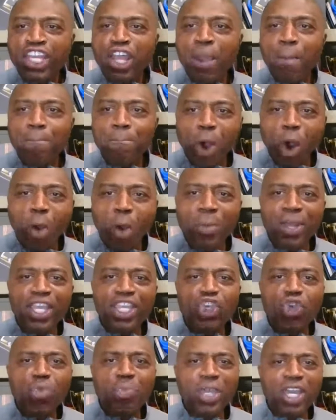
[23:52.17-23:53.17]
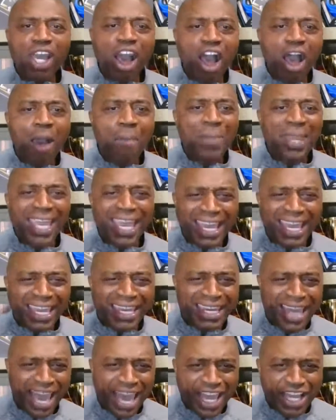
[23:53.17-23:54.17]
The moment you become
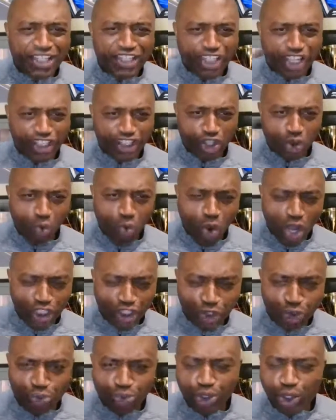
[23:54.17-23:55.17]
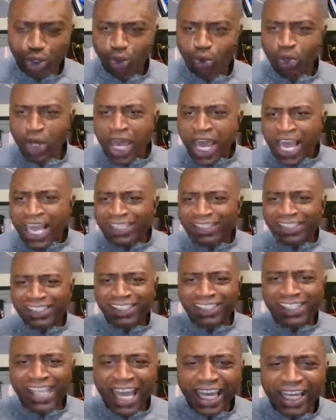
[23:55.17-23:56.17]
engaged into what you do is the
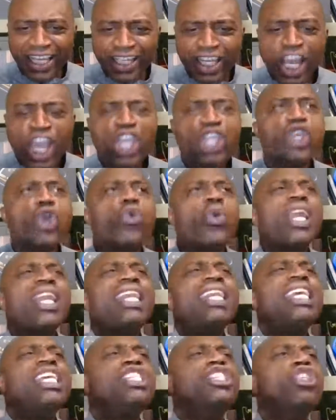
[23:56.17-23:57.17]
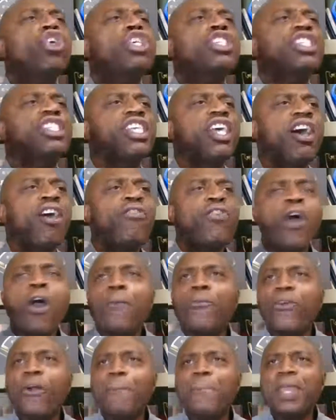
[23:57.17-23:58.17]
second you release yourself
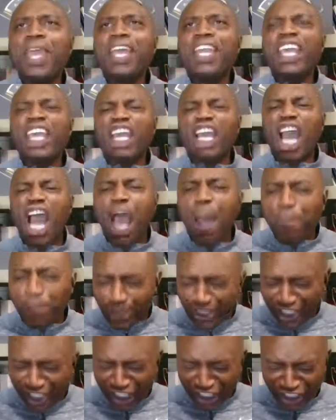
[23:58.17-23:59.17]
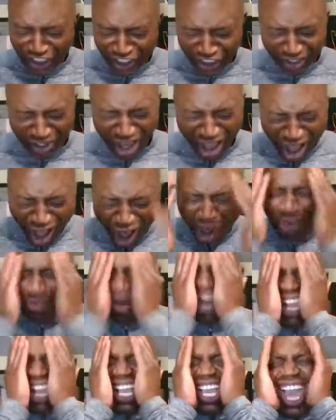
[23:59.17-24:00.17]
from being in competition.
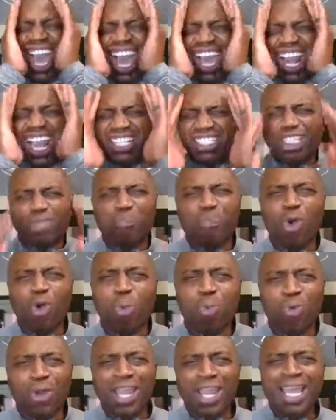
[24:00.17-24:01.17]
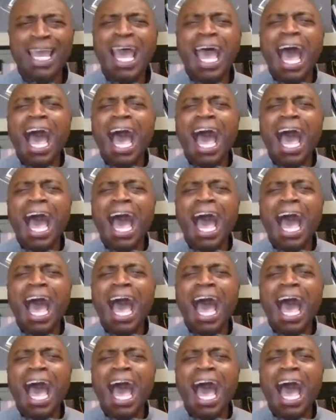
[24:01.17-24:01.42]
Oh my God, I just broke bread.